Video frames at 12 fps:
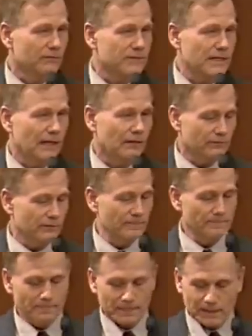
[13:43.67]
sound.
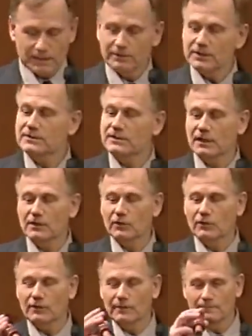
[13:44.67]
In this duck
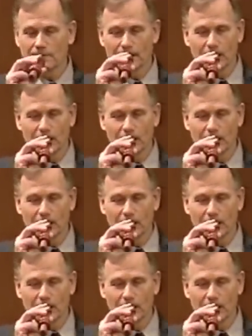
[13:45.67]
call,